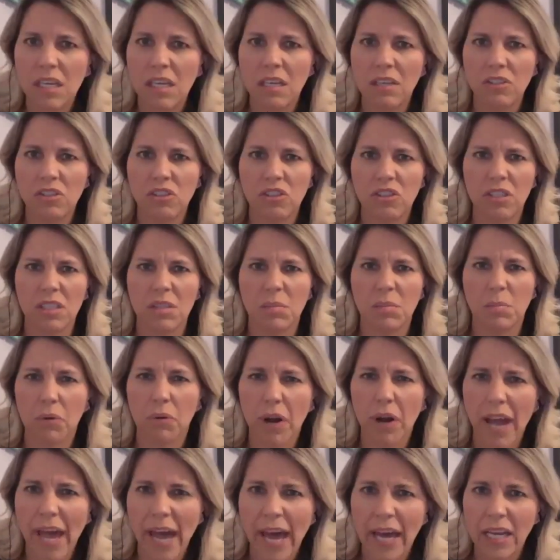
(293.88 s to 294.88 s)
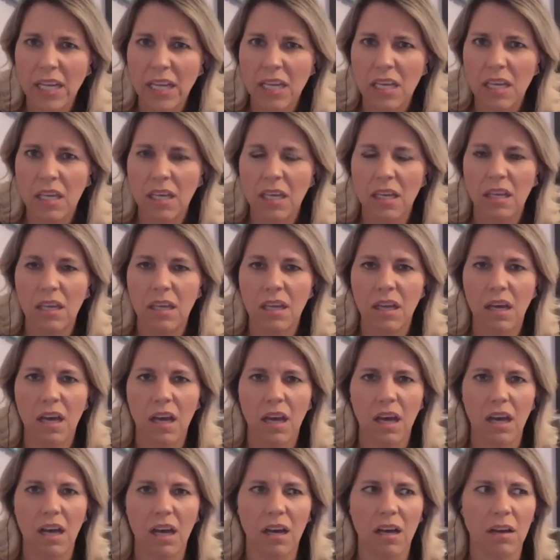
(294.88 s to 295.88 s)
She's bratty.
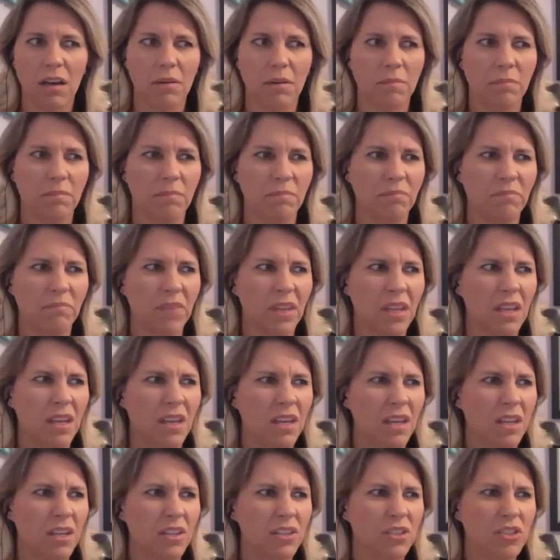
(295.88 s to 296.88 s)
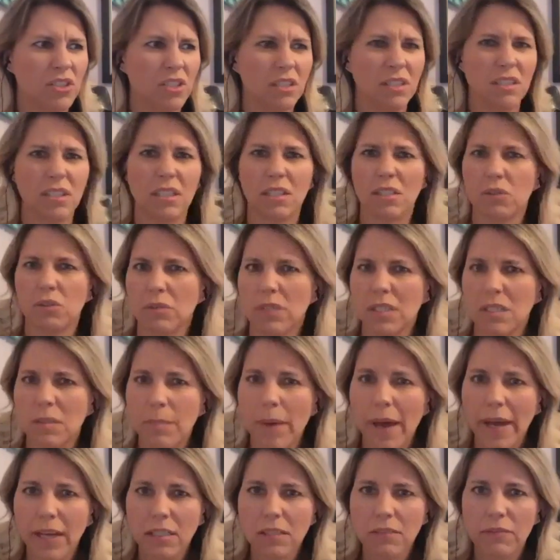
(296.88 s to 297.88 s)
She's
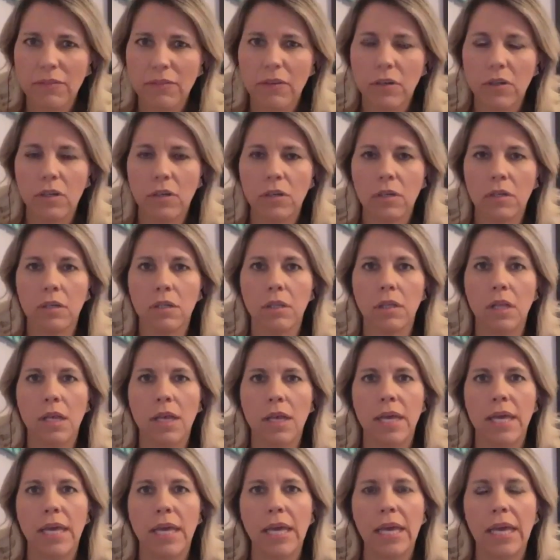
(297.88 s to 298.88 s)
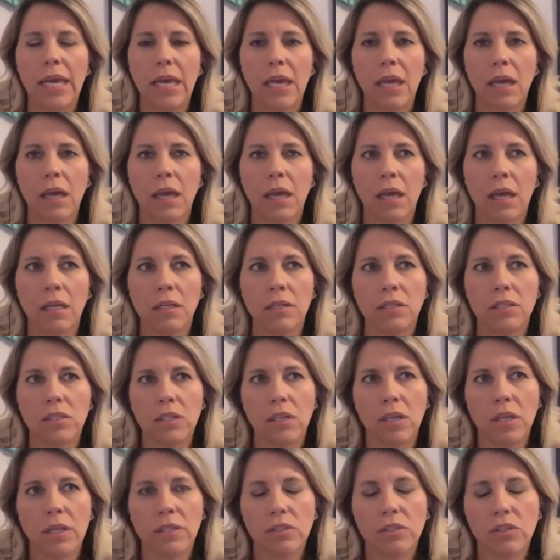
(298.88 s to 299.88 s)
disrespectful.
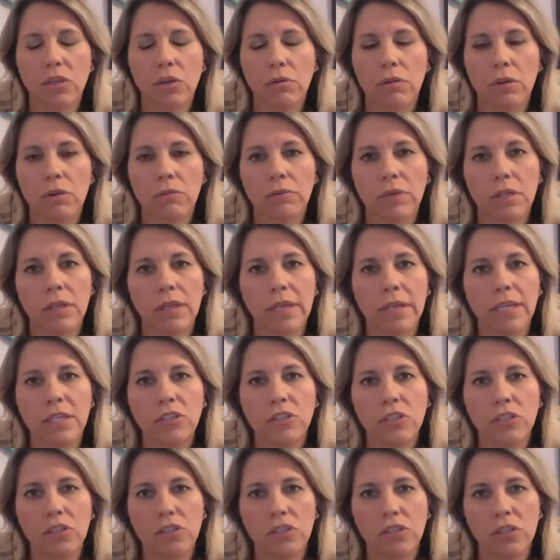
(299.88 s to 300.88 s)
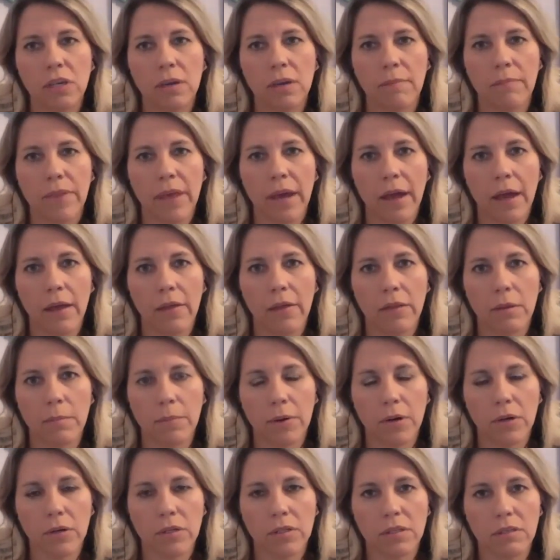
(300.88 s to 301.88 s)
And so the relationship that the
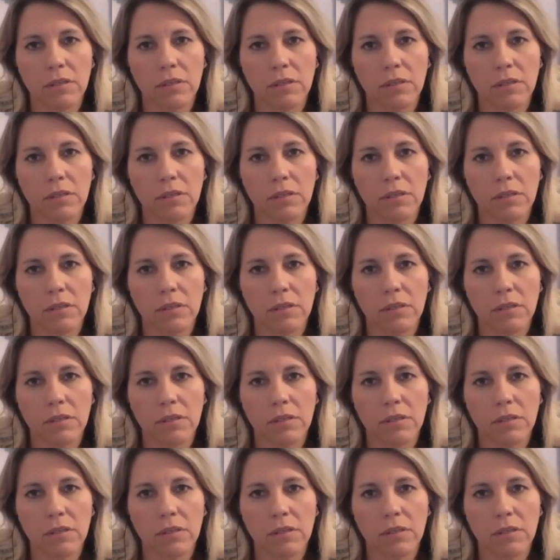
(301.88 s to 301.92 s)
person